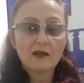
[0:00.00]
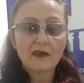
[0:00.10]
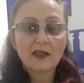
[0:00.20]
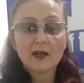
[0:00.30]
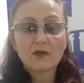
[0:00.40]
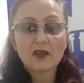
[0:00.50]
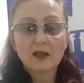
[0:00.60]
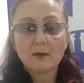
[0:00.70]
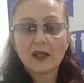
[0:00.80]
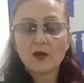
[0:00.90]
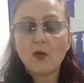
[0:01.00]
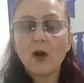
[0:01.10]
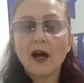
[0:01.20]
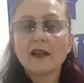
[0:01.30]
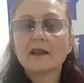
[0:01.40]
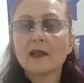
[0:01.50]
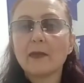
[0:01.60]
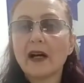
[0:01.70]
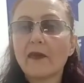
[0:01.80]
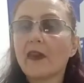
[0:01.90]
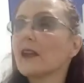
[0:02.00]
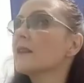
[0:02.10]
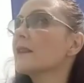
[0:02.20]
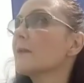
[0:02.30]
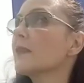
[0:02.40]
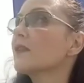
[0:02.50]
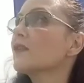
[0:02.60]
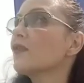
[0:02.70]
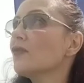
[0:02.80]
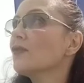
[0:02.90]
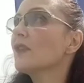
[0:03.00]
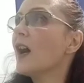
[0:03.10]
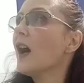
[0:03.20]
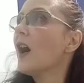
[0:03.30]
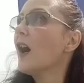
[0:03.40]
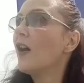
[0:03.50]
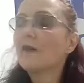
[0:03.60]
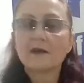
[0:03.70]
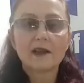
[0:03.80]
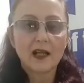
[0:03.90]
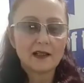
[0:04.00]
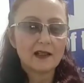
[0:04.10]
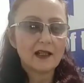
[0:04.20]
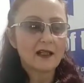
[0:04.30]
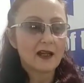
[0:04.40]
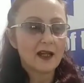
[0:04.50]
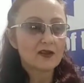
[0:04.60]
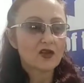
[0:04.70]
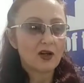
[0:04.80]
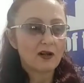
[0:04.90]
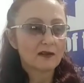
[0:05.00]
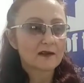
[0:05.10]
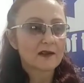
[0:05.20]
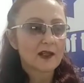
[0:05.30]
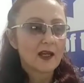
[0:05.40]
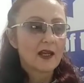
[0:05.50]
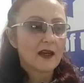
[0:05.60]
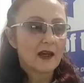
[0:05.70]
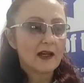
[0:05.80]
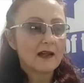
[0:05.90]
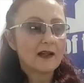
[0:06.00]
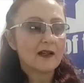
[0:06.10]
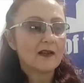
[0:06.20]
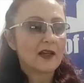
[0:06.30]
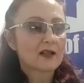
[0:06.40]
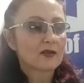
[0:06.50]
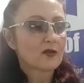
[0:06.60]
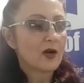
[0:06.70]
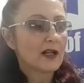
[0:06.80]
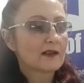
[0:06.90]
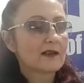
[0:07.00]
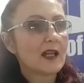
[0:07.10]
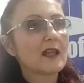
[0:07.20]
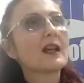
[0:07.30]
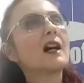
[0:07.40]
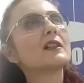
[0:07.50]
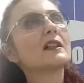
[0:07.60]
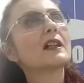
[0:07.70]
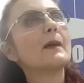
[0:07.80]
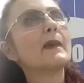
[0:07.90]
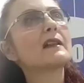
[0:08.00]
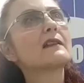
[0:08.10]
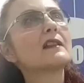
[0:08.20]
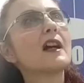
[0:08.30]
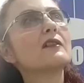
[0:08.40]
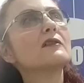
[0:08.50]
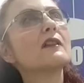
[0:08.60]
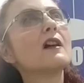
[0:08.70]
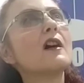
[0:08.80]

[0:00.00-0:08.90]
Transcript: I think I'm just going to be quiet about that platoon of tunneling hedgehogs that could quite take out a Hamas tunnel.